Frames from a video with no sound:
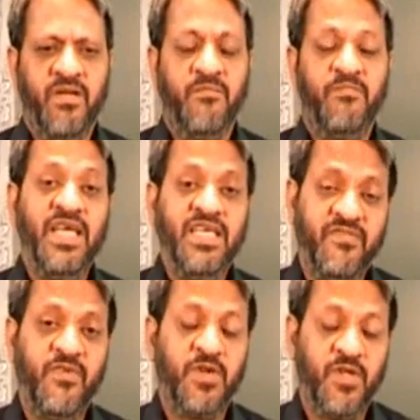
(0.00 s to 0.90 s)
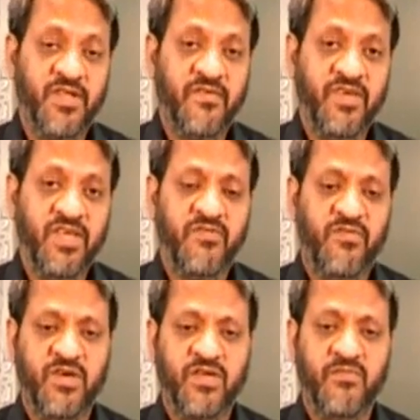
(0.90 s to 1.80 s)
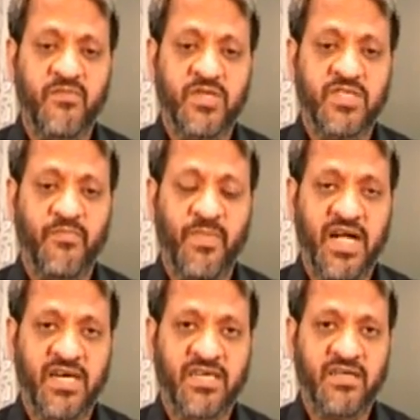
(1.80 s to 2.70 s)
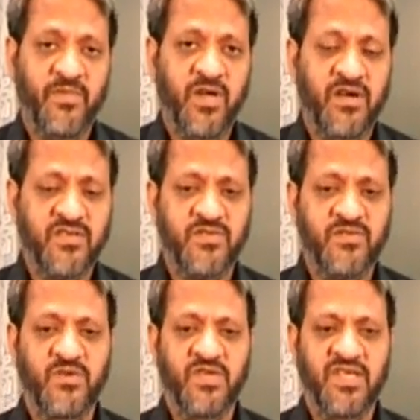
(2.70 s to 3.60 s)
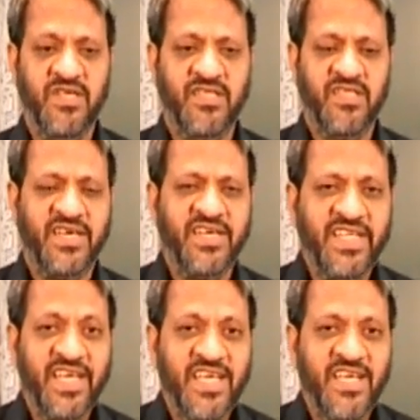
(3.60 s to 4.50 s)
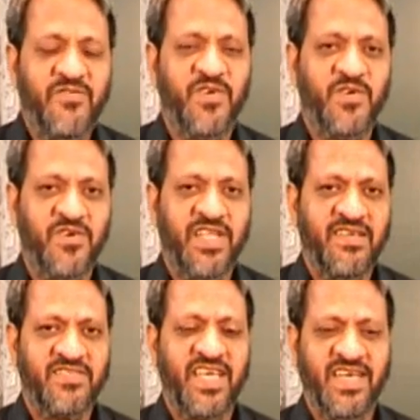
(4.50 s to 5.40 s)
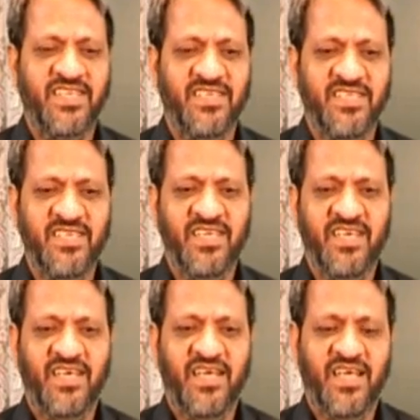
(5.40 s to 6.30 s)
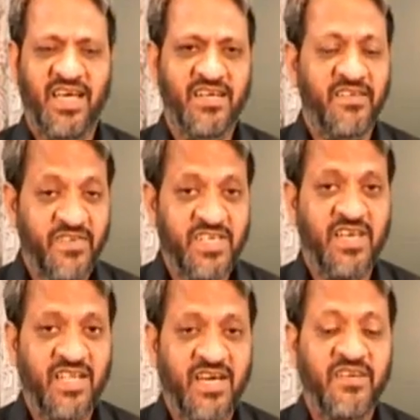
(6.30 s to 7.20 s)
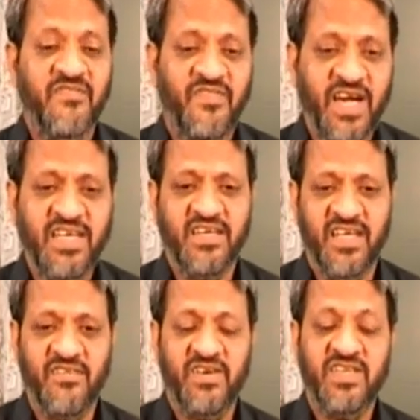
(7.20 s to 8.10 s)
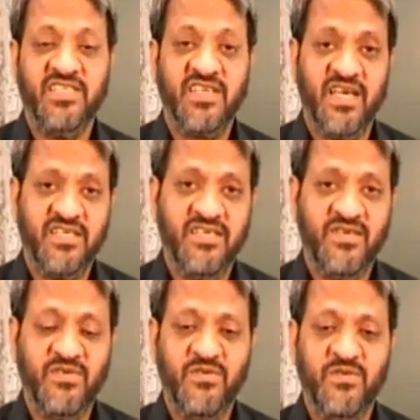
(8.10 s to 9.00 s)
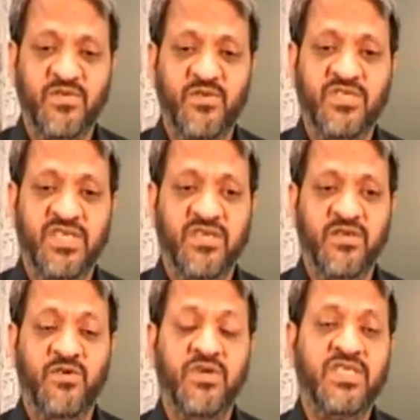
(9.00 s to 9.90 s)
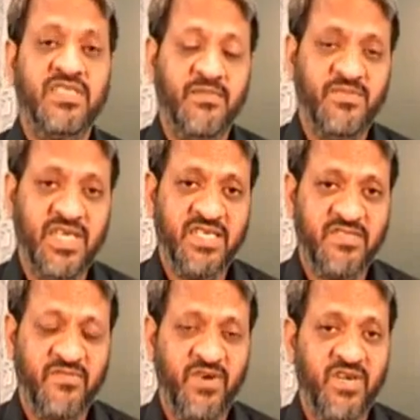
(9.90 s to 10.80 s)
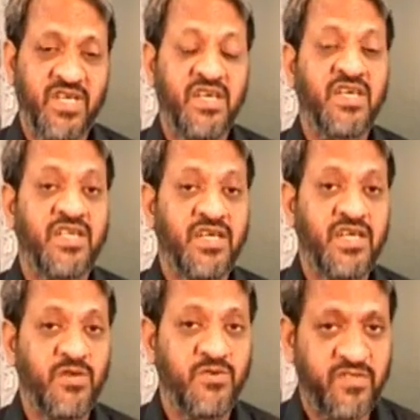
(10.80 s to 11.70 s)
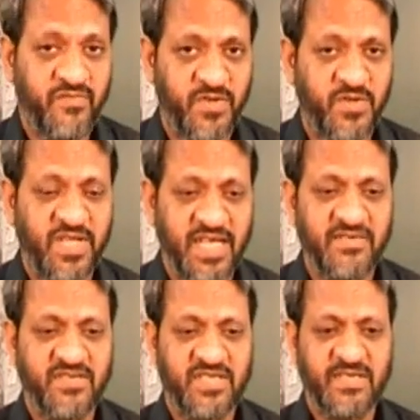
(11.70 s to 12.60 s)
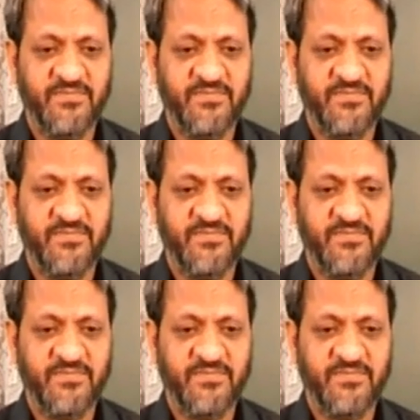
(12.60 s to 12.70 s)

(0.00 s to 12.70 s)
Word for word: Press photography, for most part, belongs to the taking photographs category and we shall confine our discussion to choosing good subjects for news photographs.